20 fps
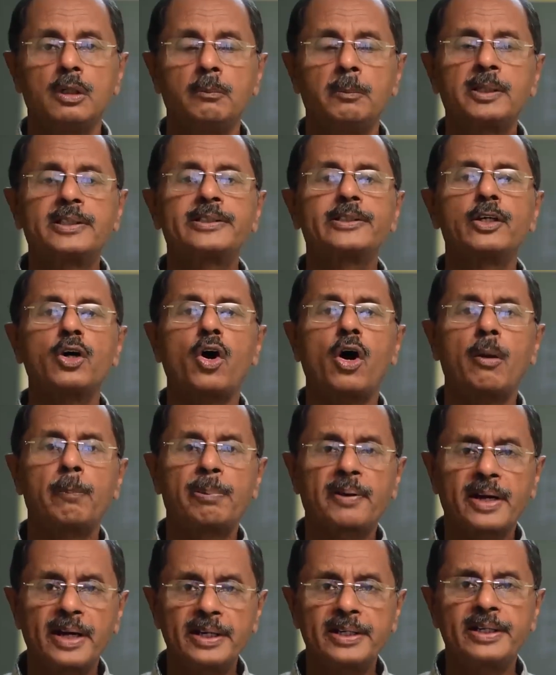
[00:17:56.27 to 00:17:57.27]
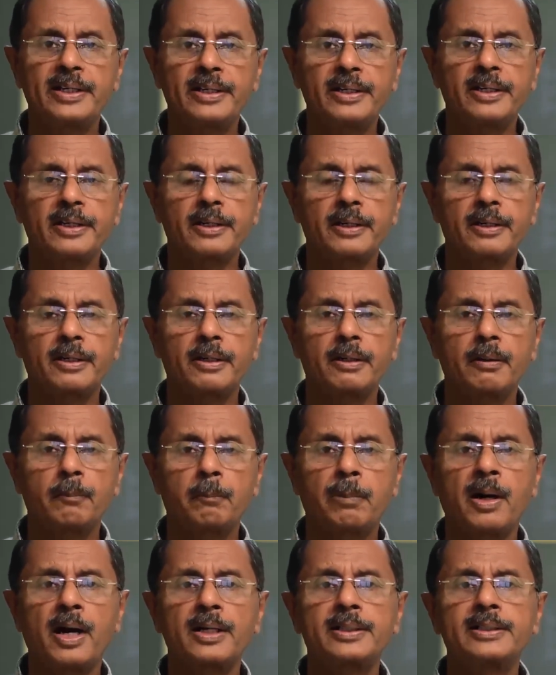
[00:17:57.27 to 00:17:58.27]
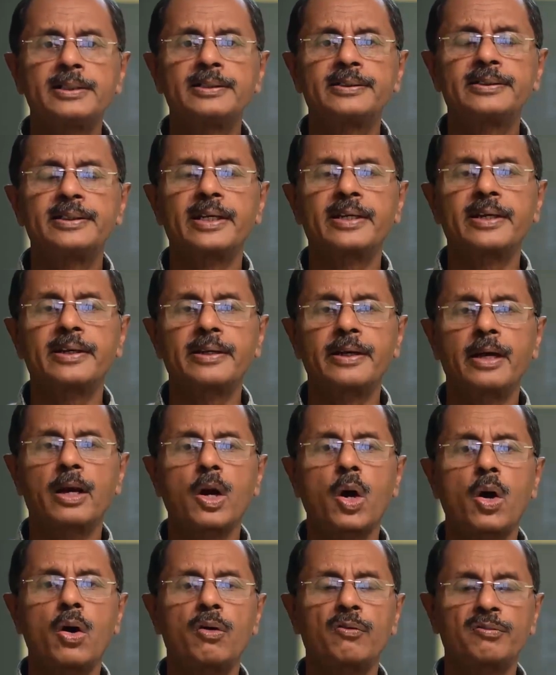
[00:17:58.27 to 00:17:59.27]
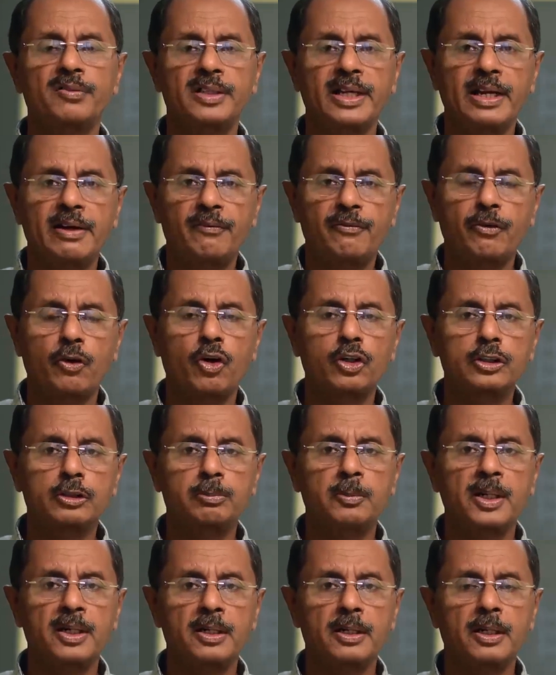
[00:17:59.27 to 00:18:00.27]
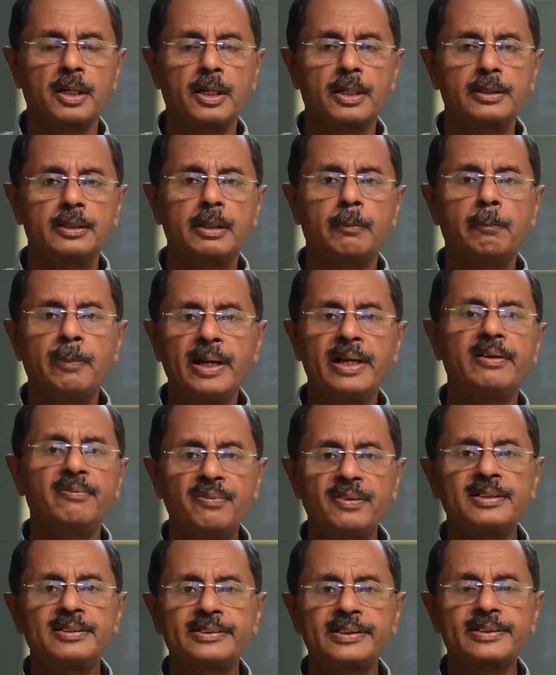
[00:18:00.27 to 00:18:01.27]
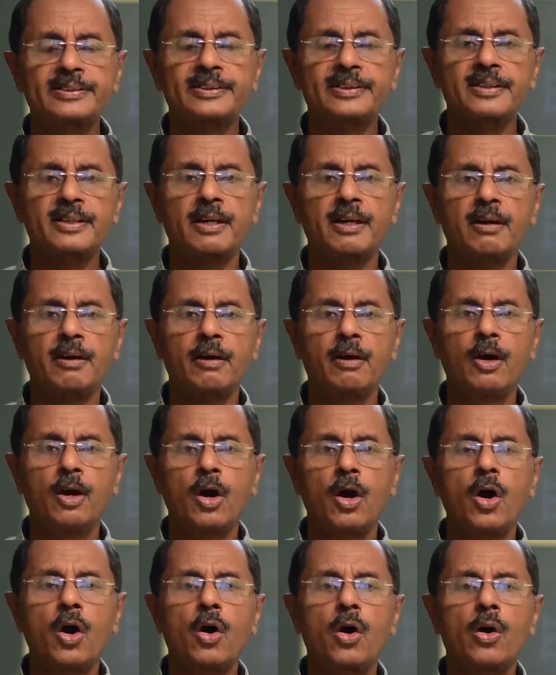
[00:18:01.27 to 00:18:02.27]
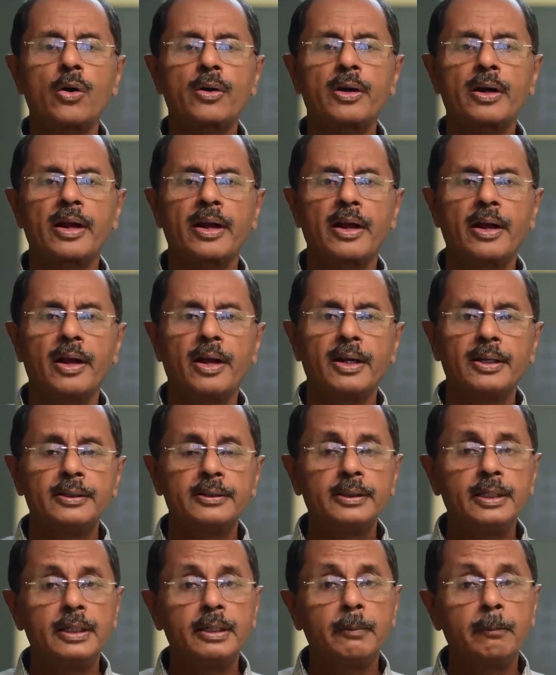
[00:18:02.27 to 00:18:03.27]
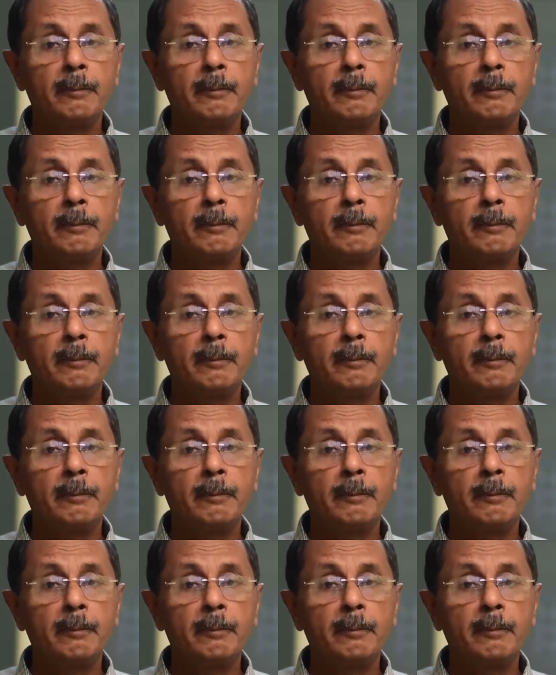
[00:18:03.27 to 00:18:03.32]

Because the operating part is taken care of, the enforcement, the benefits, etc., or the